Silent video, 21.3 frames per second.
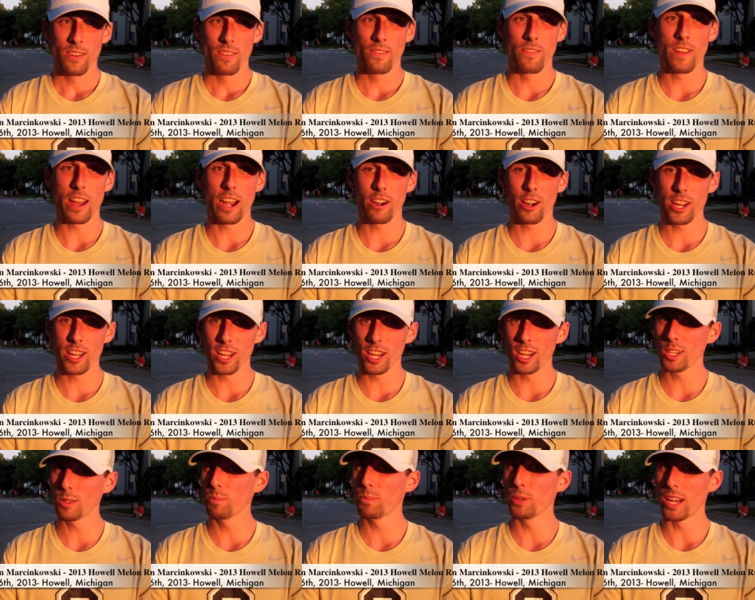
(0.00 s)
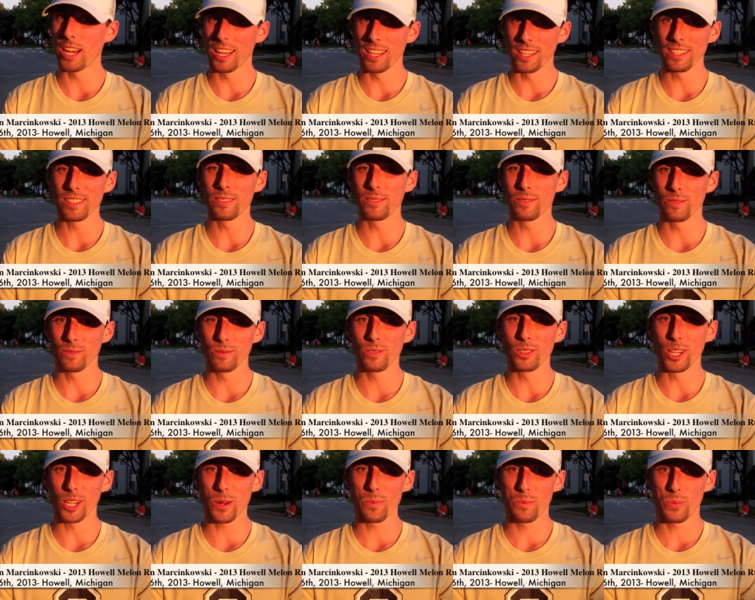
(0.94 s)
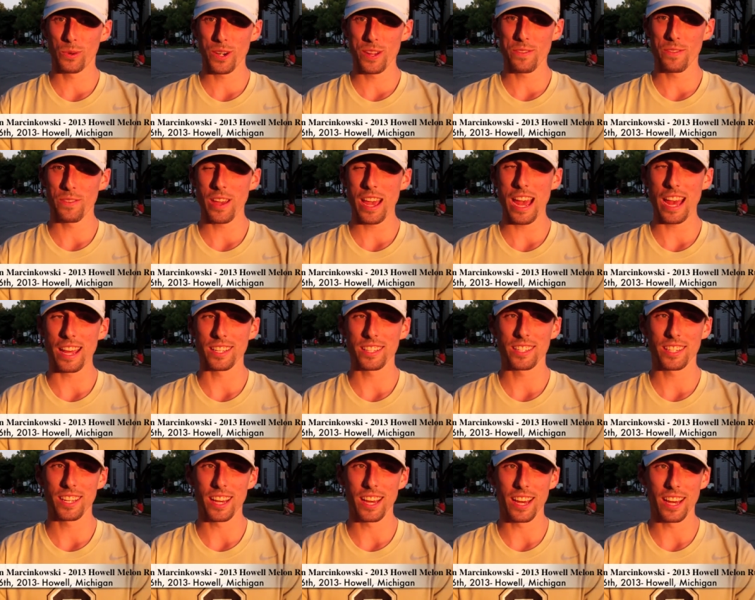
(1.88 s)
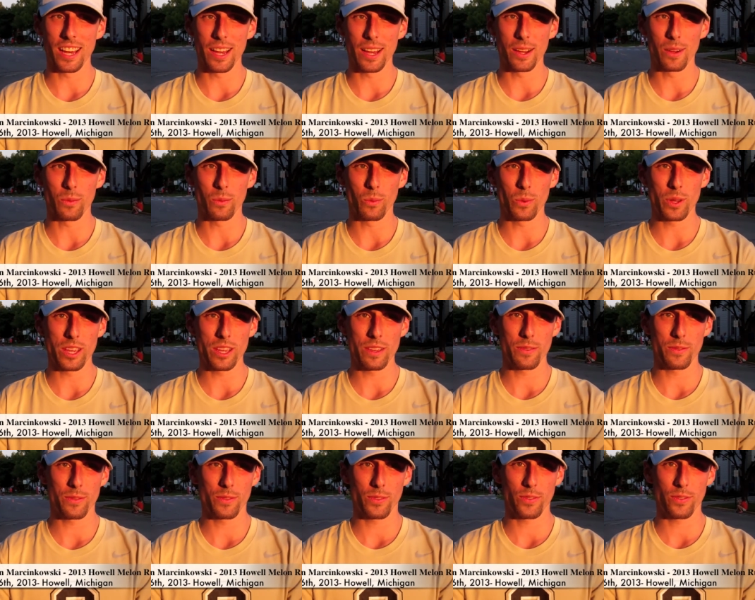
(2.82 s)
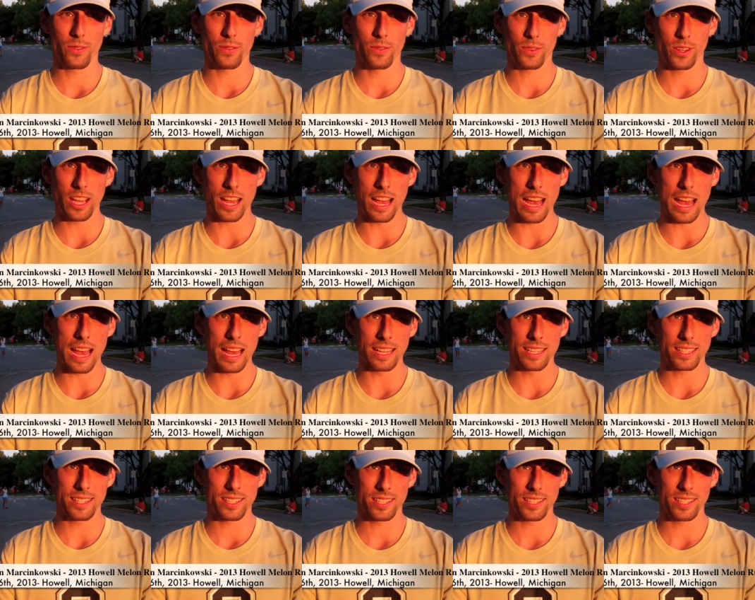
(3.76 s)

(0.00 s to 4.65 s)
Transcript: Very young, but looking pretty fast. Uh, we've got